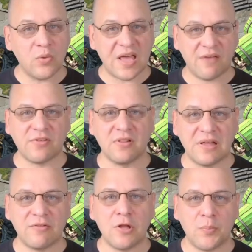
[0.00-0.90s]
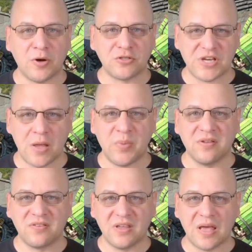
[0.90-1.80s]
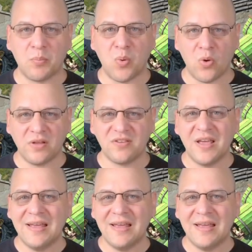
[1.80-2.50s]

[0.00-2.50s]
we have to level up our champions to get points,